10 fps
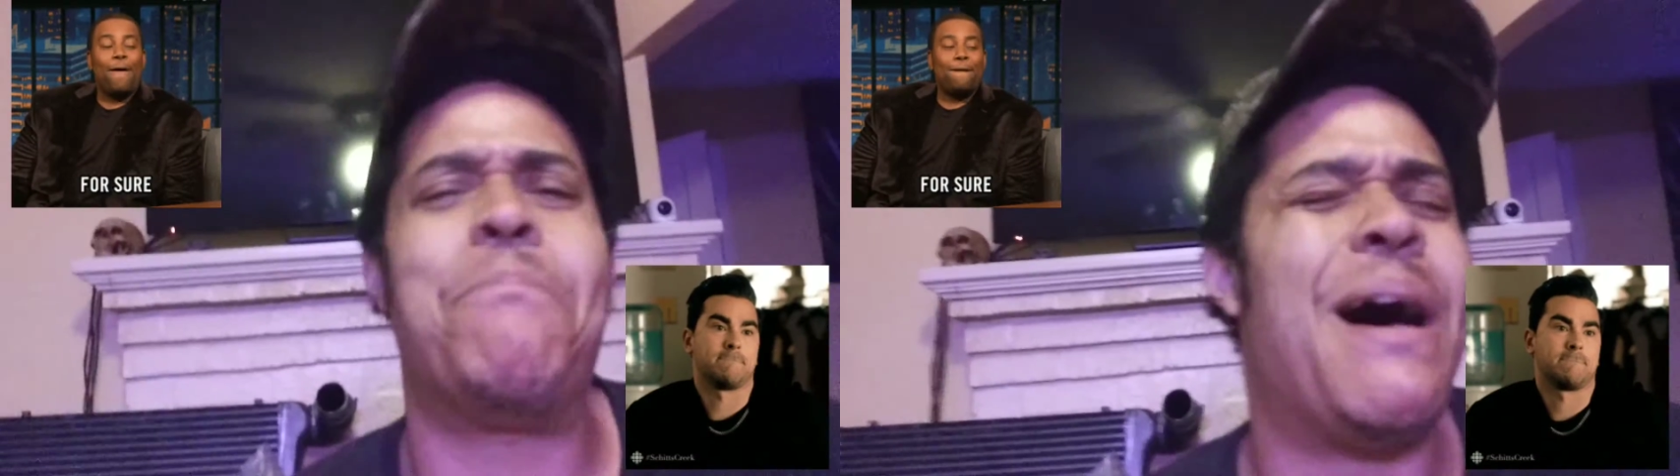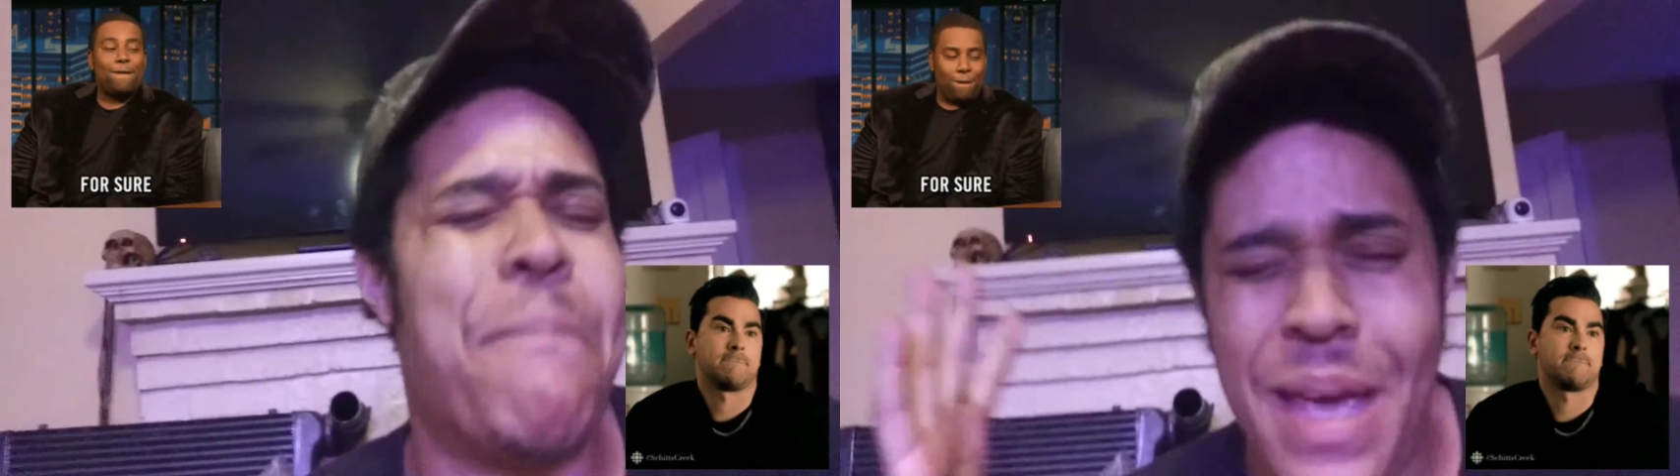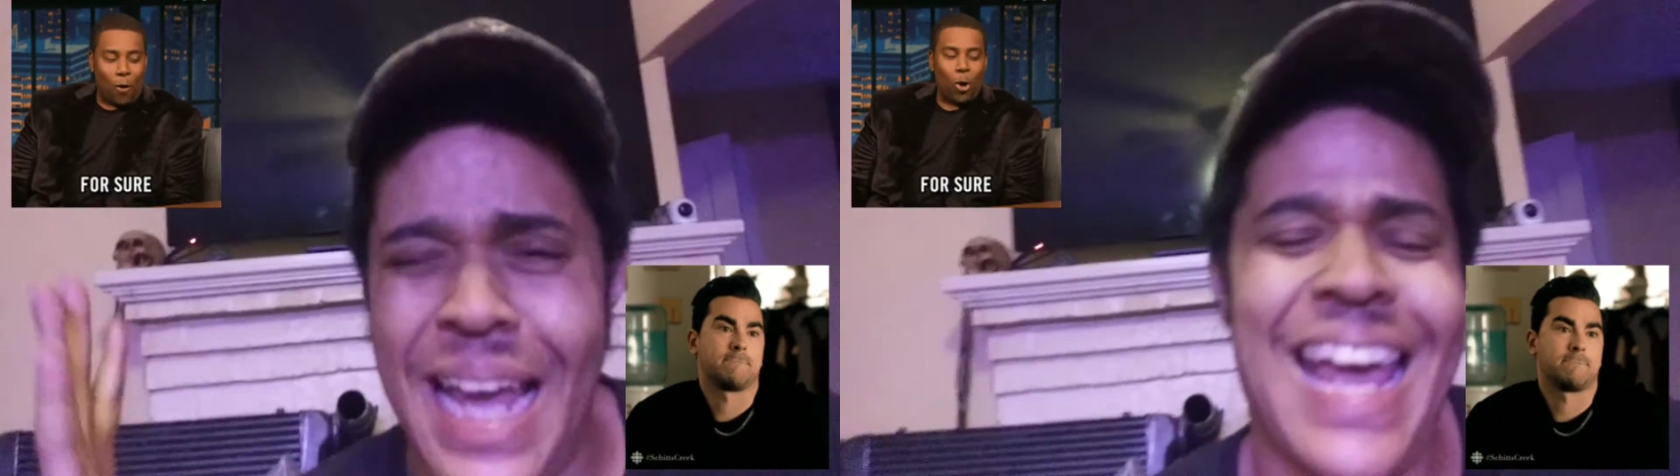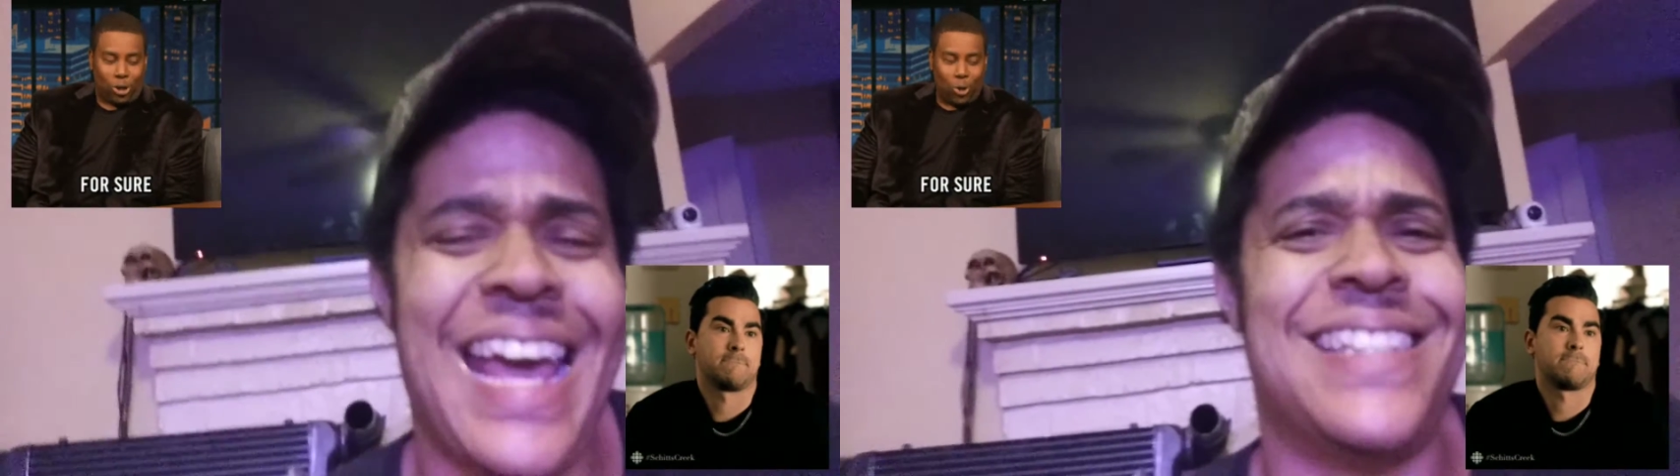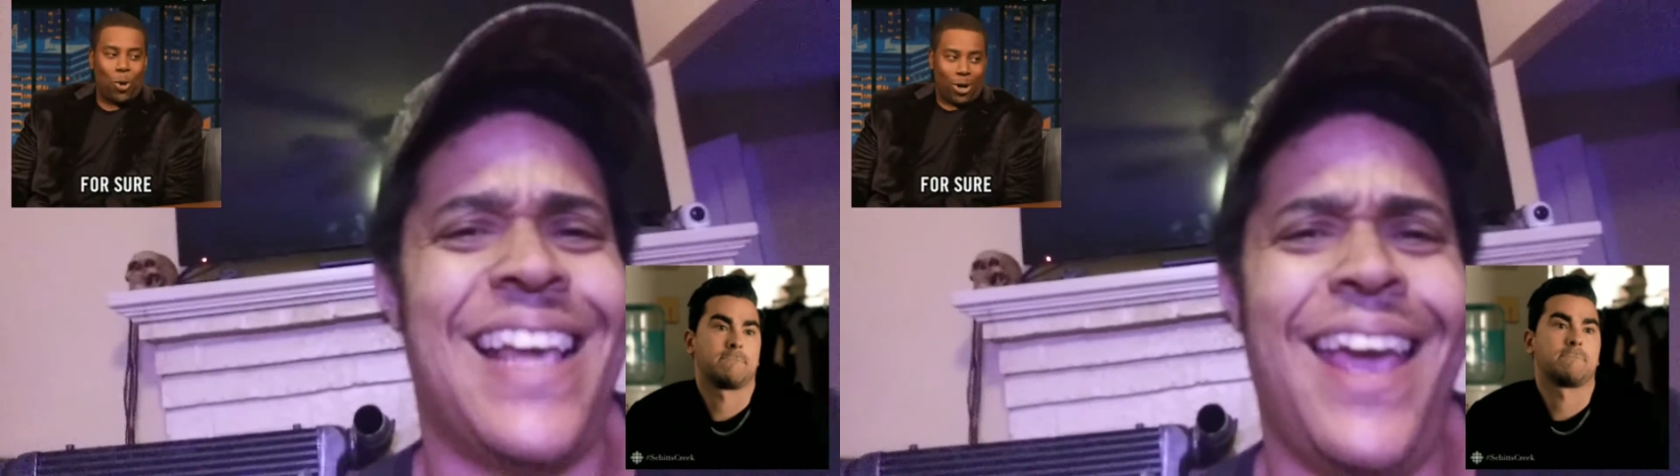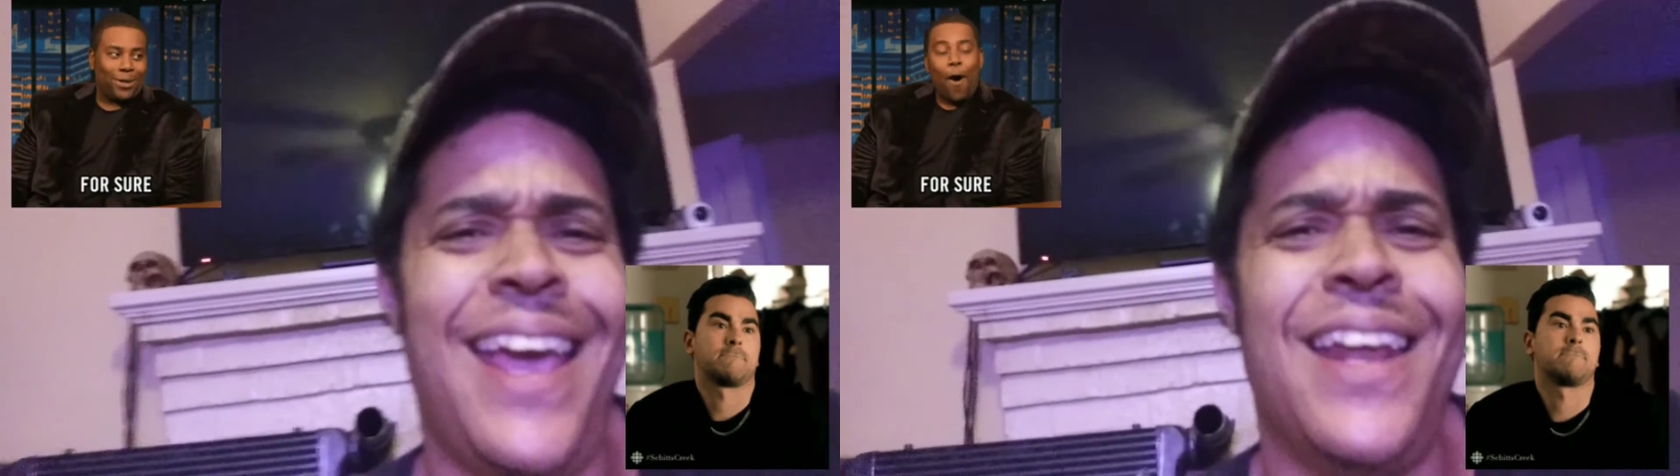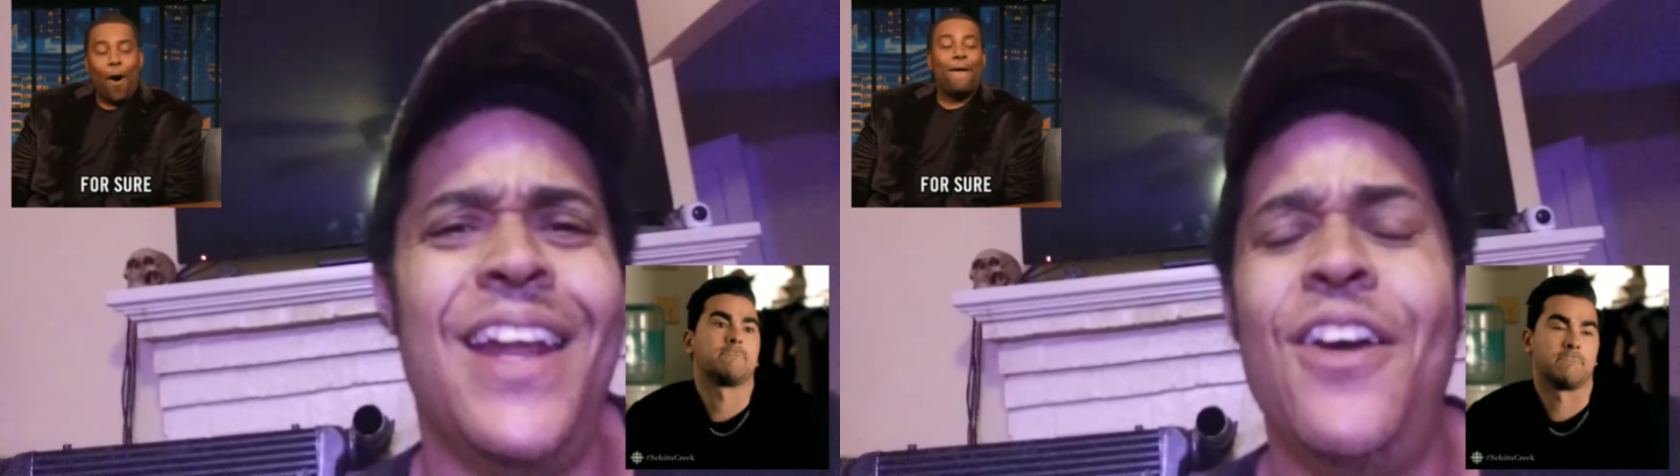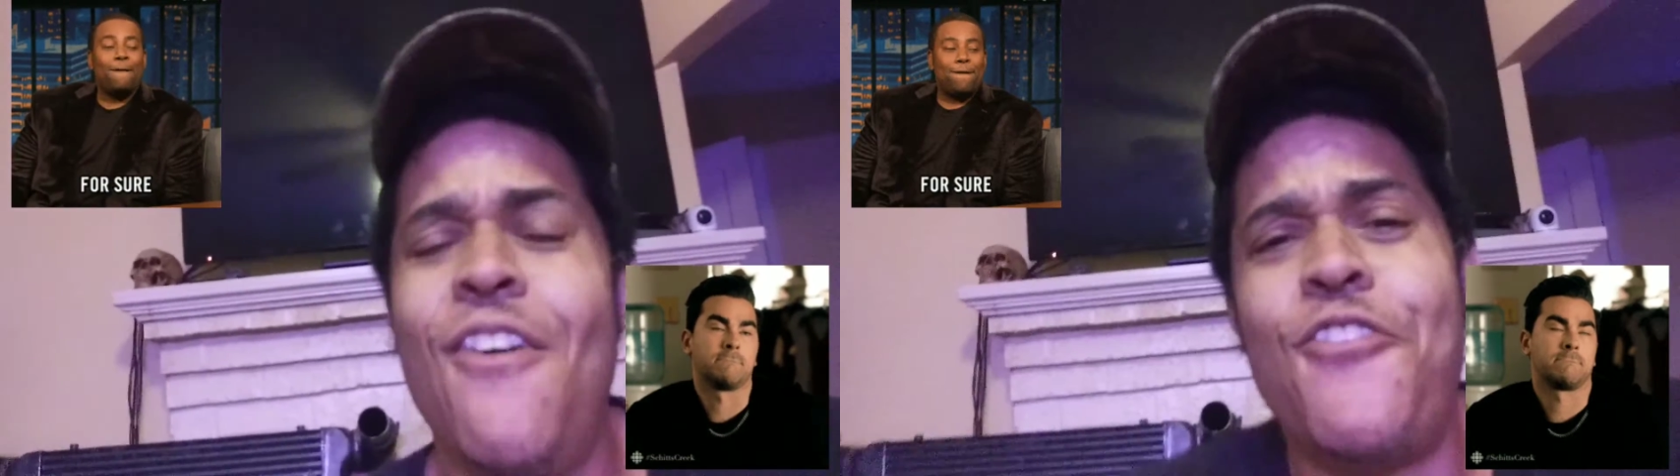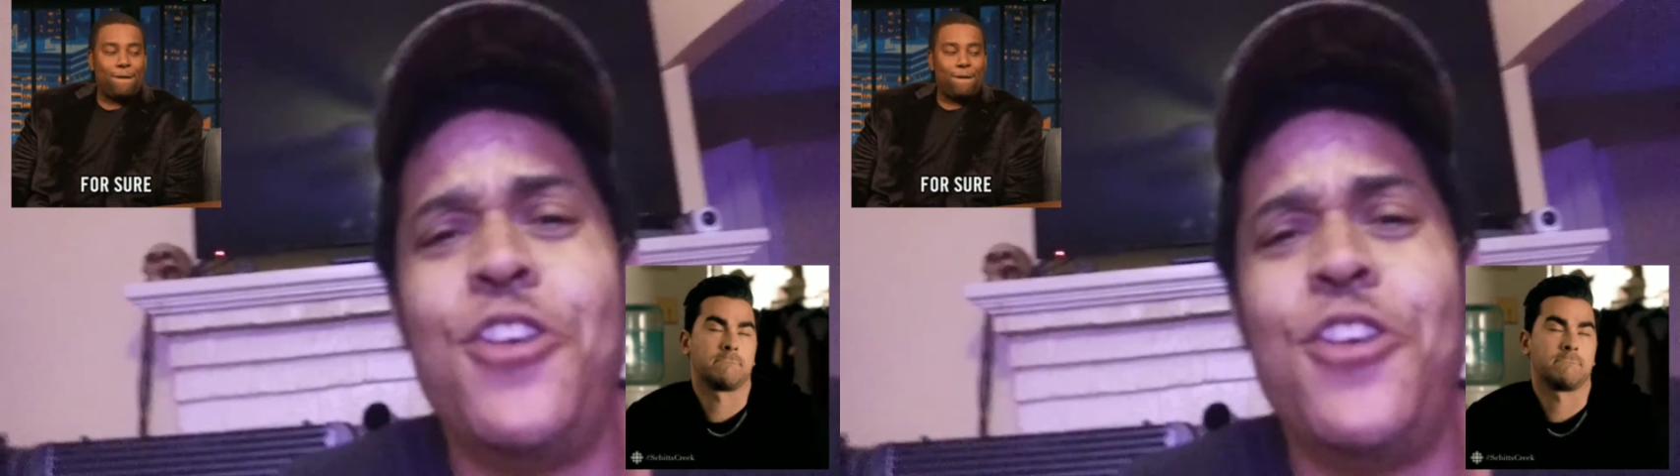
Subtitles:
my big ass head for